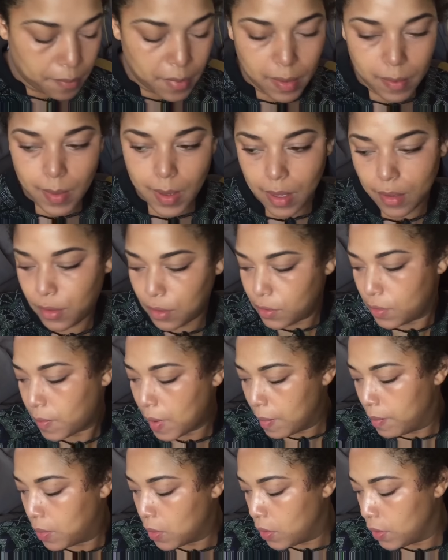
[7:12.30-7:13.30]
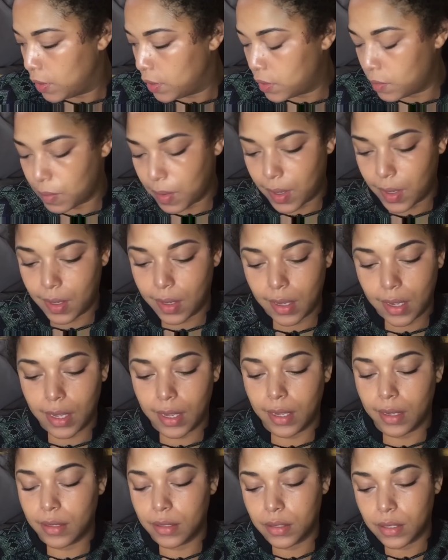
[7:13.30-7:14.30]
Maybe I'll use my Born This Way
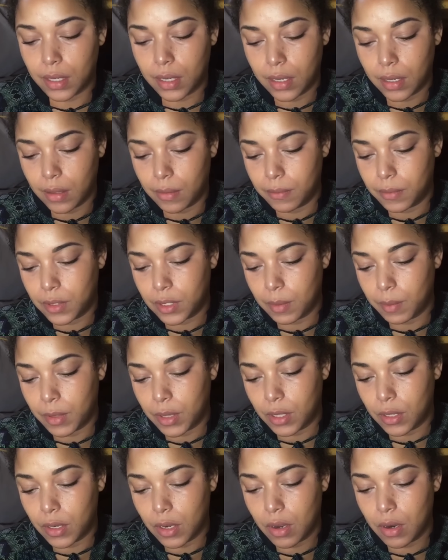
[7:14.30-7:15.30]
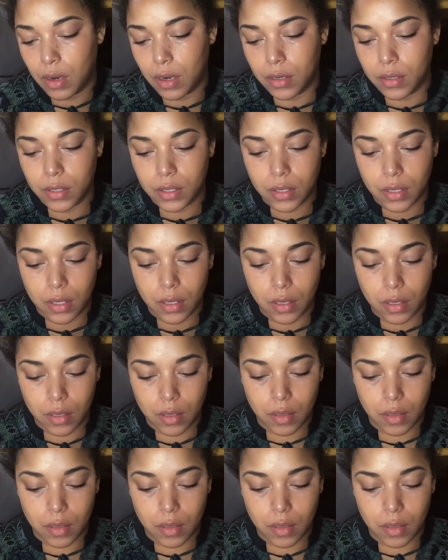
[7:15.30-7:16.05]
and some of the NARS.